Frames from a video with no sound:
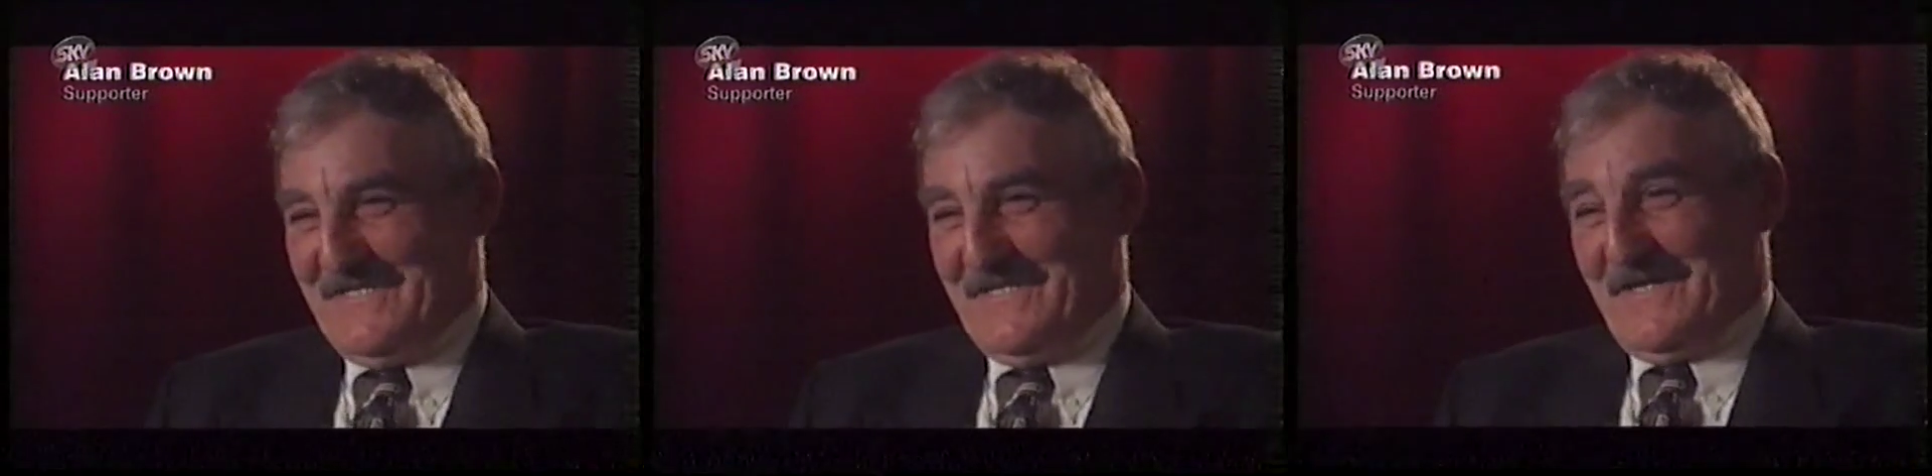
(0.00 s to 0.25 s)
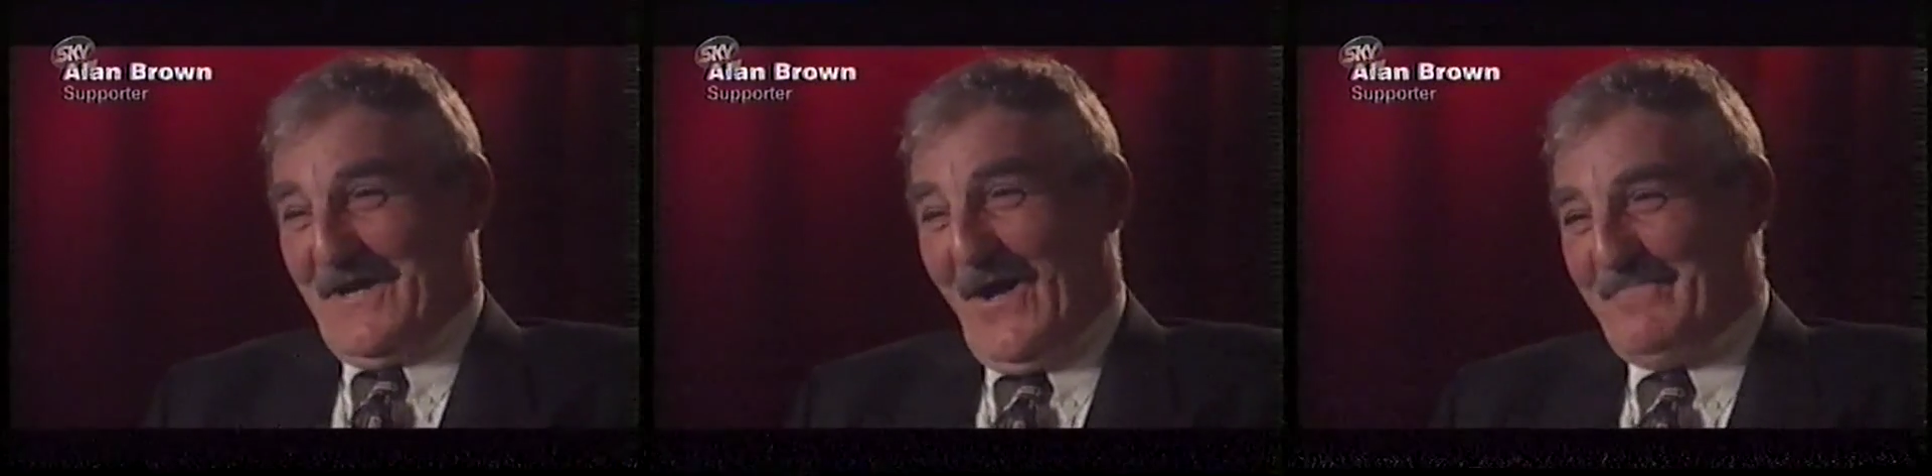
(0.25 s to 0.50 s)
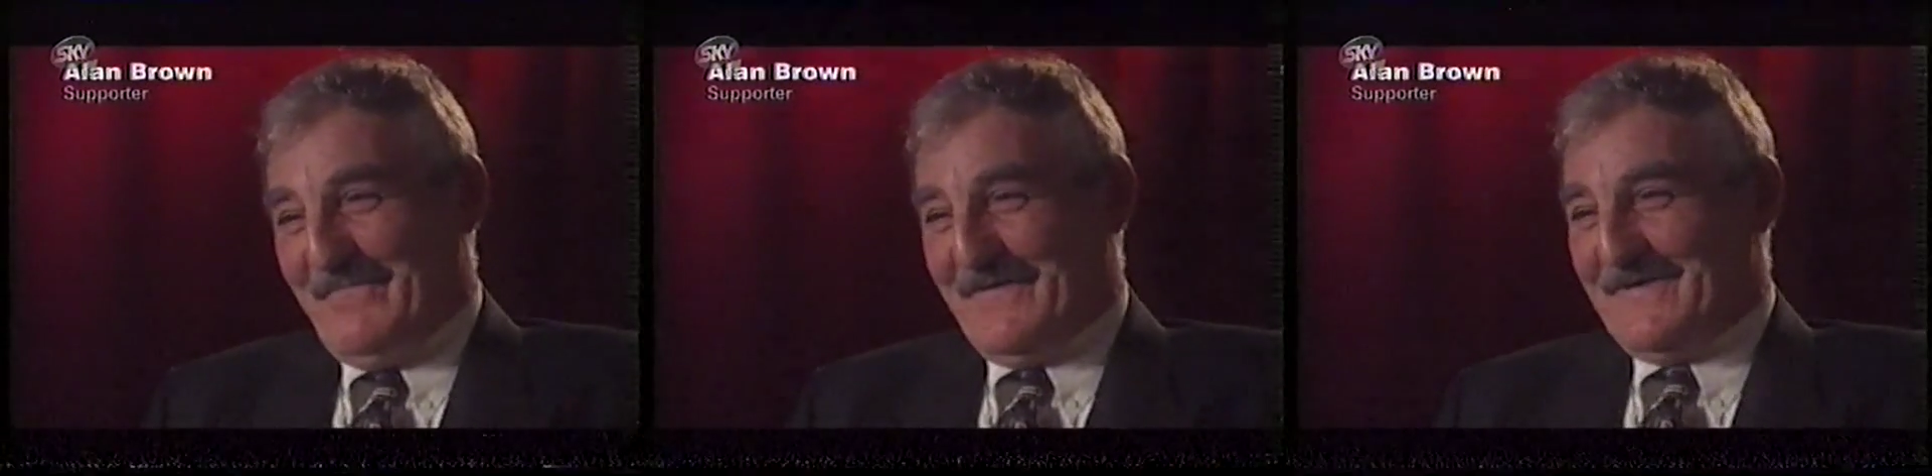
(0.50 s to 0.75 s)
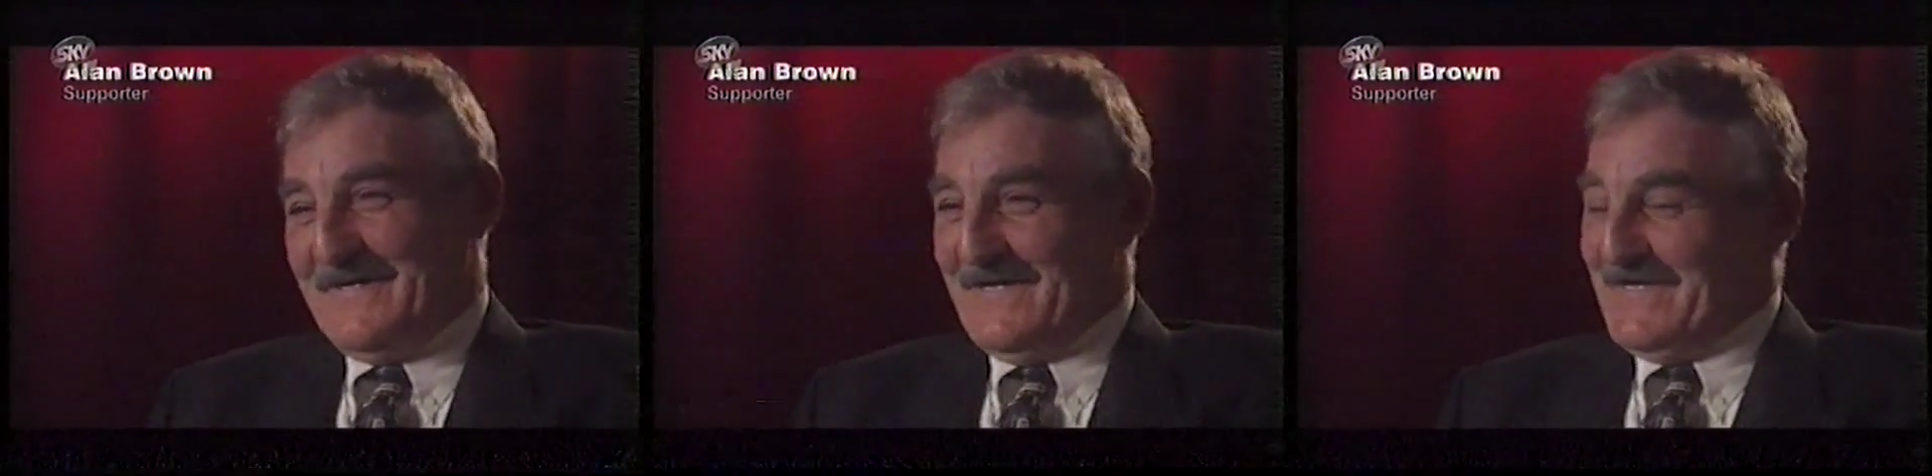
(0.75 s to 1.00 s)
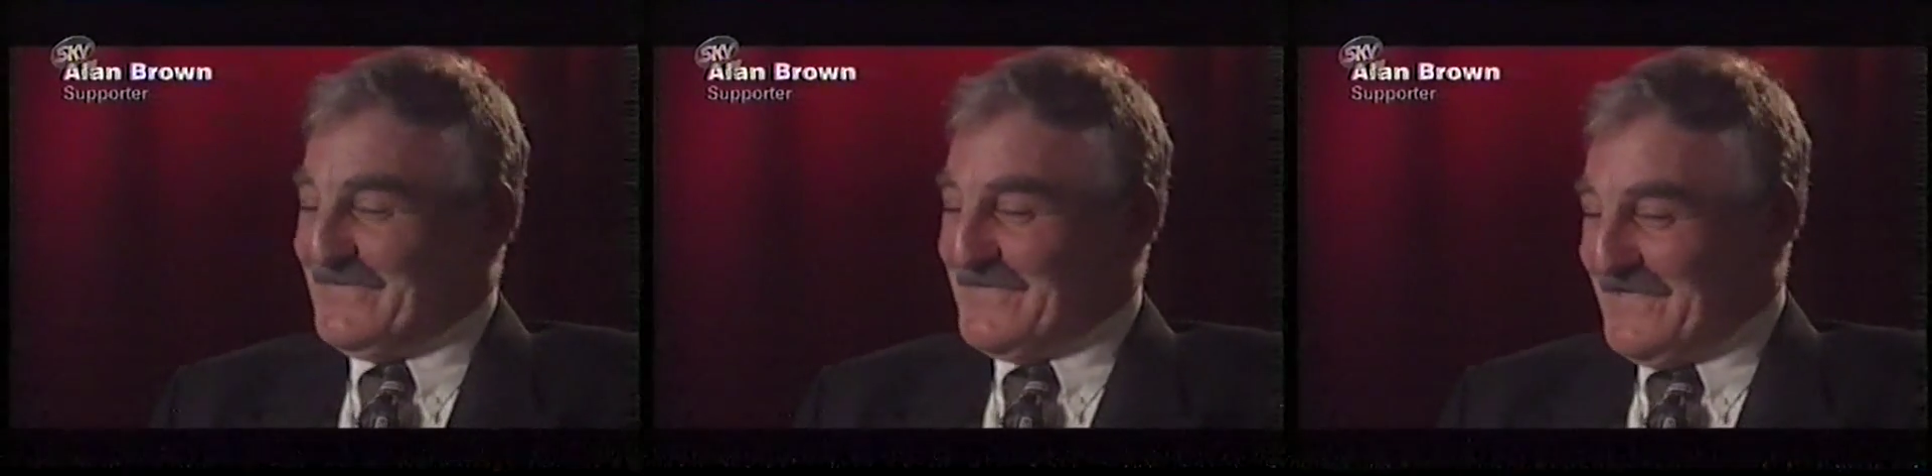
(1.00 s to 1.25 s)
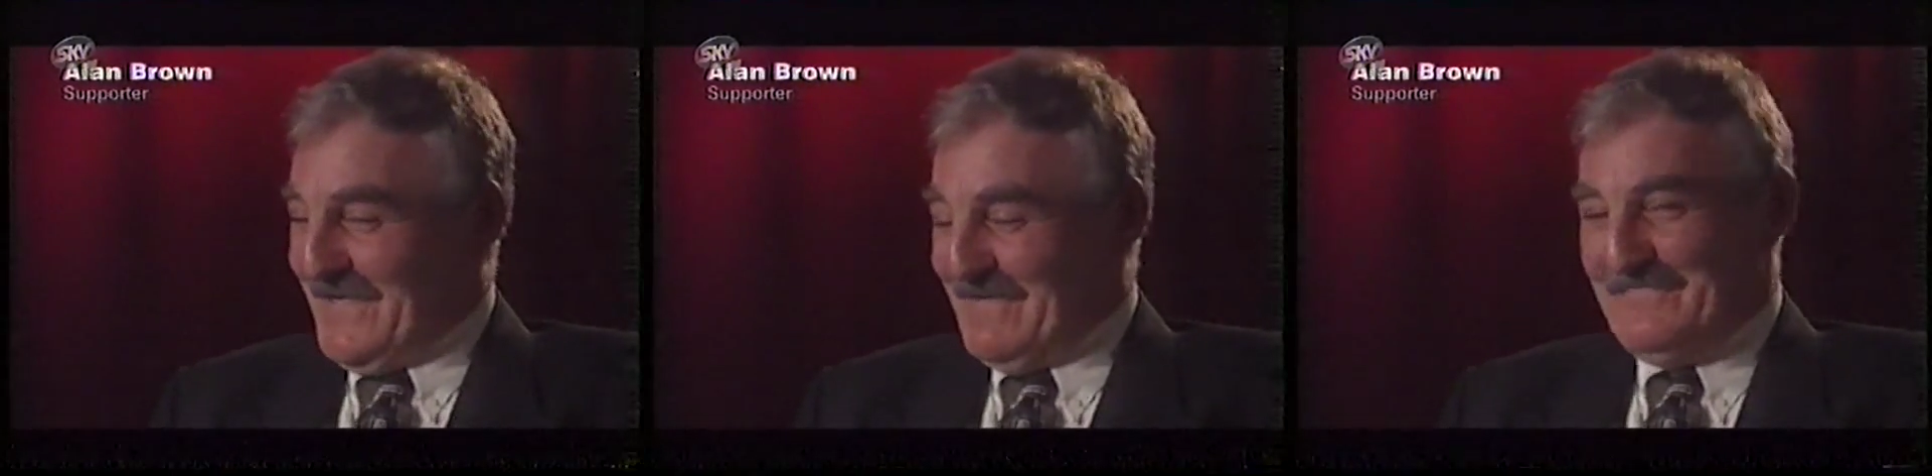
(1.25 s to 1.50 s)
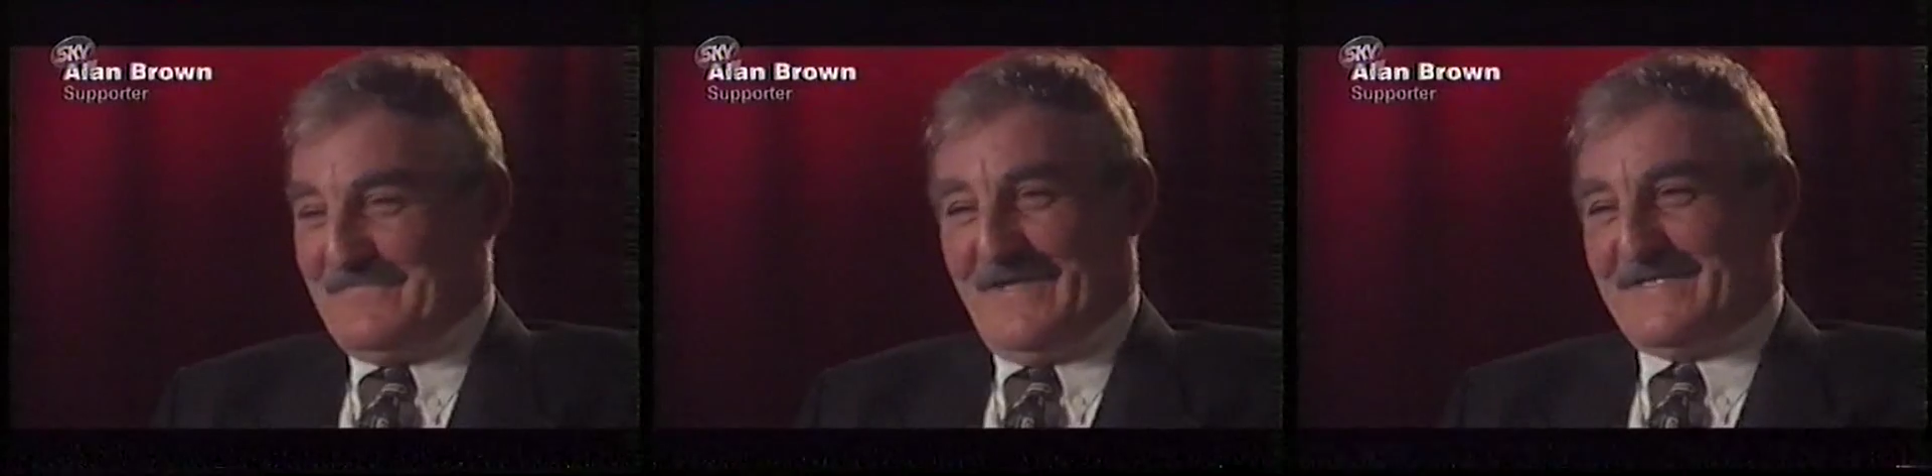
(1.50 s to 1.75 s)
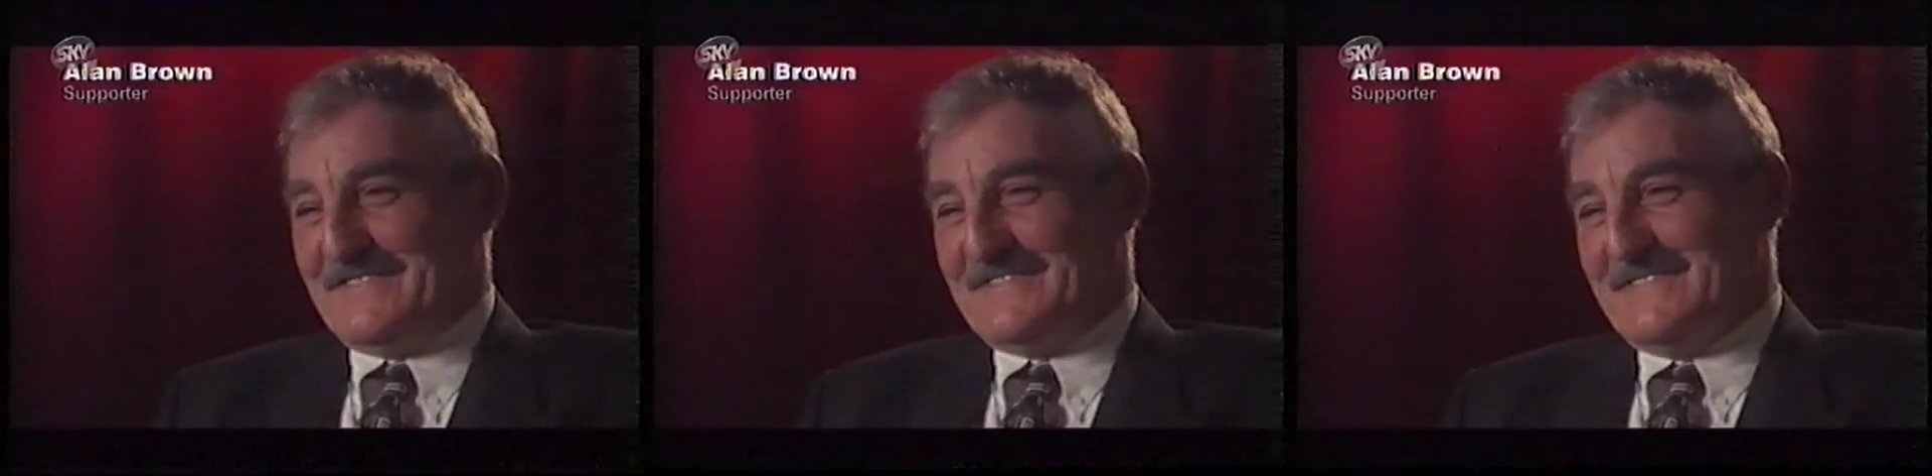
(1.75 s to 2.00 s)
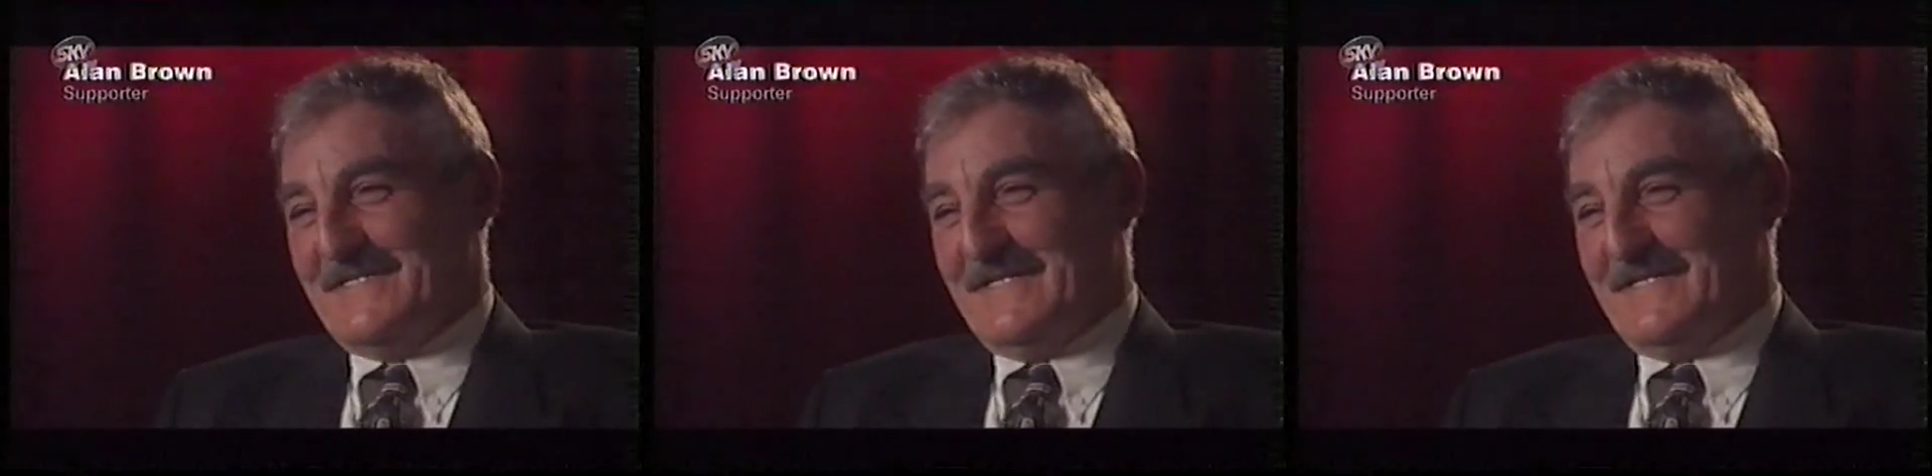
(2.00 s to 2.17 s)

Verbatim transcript: was in the Kop. God bless us.